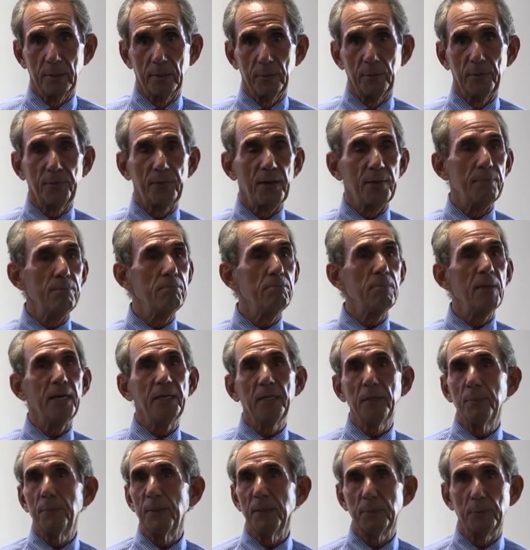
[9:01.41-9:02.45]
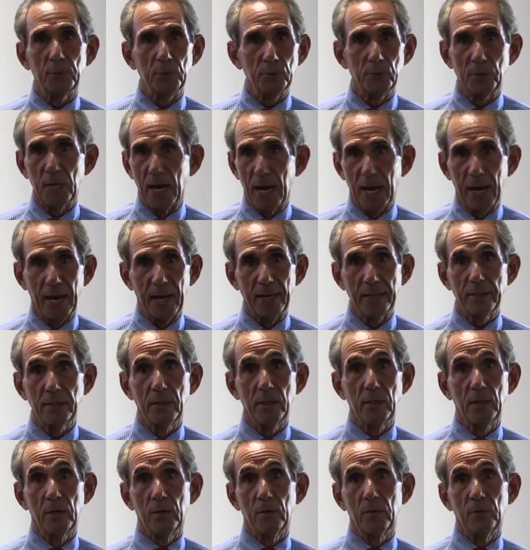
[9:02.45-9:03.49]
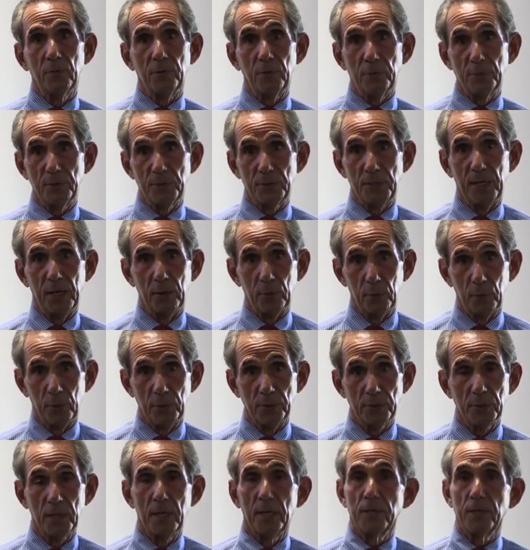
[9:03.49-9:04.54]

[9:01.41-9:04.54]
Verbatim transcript: We've had many people die from steroids,